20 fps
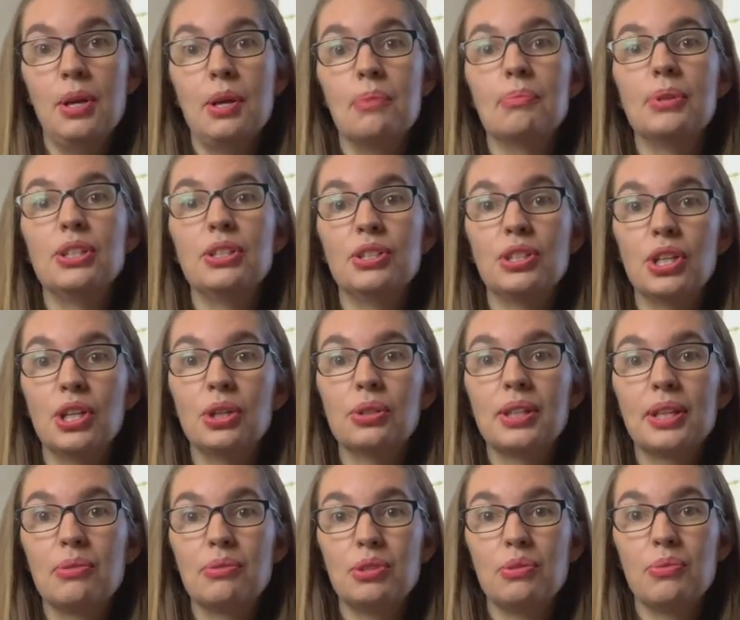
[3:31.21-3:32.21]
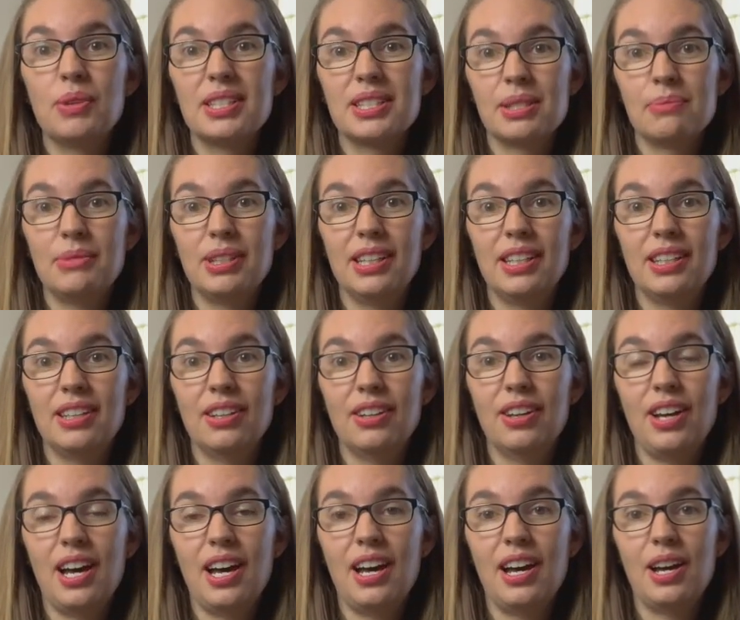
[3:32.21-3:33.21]
But you know, like when you wear something
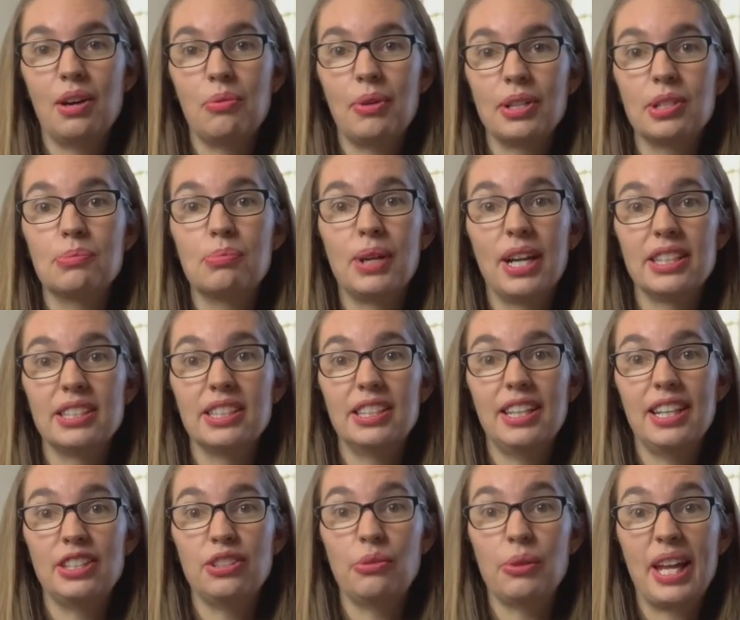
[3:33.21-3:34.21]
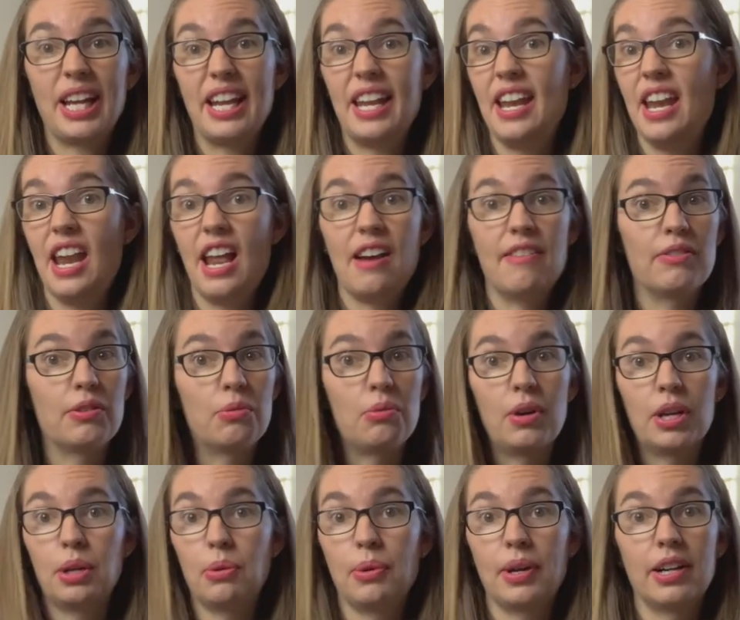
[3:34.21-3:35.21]
while you're pregnant and you like never
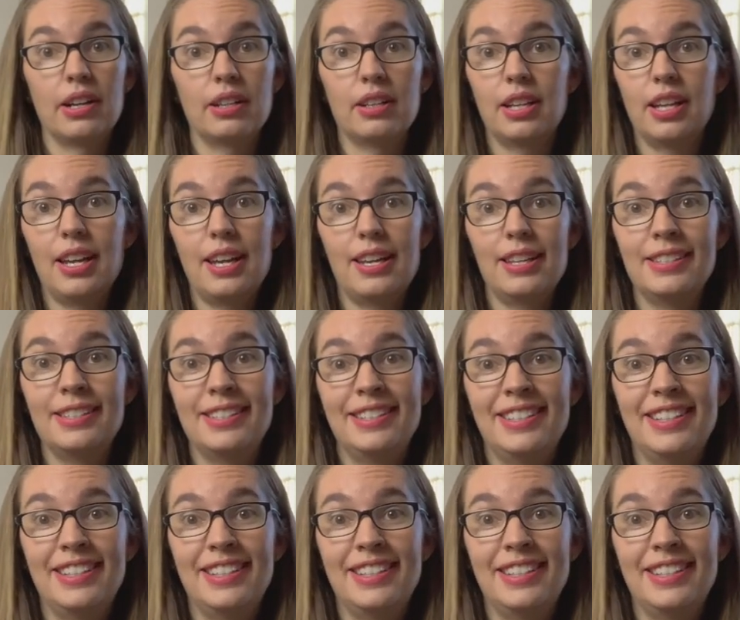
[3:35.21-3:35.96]
want to wear it again,